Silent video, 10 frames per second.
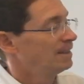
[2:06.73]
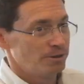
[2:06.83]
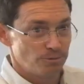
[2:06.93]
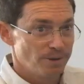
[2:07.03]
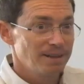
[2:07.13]

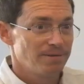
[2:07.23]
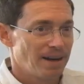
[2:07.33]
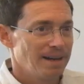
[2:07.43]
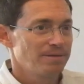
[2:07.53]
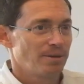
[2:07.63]
real
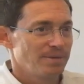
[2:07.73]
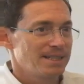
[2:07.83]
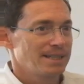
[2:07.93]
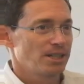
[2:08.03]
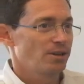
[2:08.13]
file from this
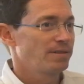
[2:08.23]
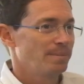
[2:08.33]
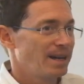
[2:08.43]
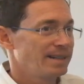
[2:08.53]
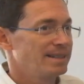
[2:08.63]
session
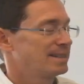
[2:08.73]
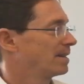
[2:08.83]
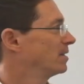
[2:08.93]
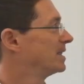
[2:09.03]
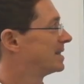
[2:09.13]
from
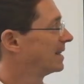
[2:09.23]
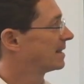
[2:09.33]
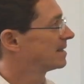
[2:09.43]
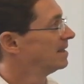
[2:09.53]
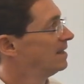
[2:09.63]

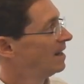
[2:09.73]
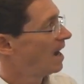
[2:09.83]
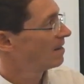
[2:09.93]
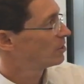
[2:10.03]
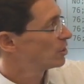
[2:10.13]
1976.
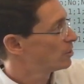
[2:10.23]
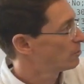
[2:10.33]
I've just